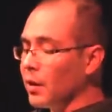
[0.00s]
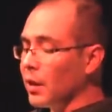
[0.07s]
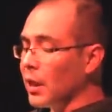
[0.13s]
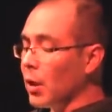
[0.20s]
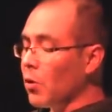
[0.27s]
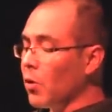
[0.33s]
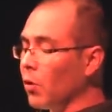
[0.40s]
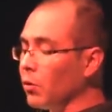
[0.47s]

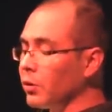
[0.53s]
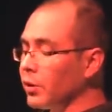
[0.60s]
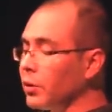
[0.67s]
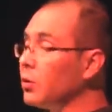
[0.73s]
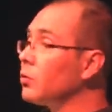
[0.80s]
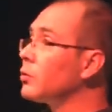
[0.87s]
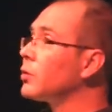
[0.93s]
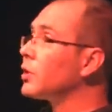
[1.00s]
Now hold it
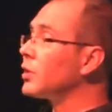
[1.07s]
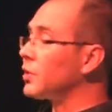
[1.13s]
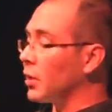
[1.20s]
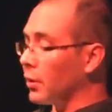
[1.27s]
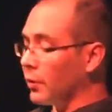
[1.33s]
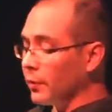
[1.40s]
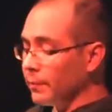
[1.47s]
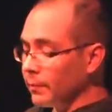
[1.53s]
good, he
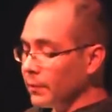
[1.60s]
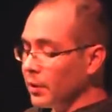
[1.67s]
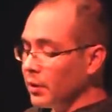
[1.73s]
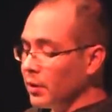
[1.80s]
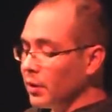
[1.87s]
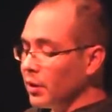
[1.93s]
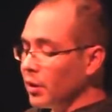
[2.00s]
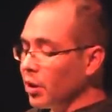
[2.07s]
said,
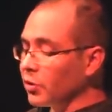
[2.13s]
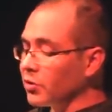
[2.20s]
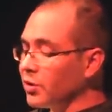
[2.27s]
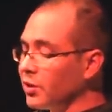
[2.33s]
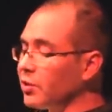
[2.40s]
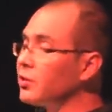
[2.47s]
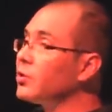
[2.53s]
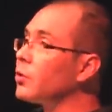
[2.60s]
because
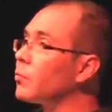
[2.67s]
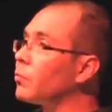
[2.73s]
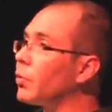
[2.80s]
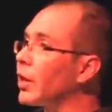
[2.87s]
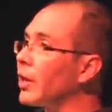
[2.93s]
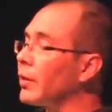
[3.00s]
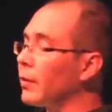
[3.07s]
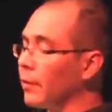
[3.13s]
this is your
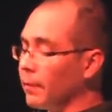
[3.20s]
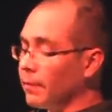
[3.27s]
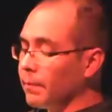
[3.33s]
breath.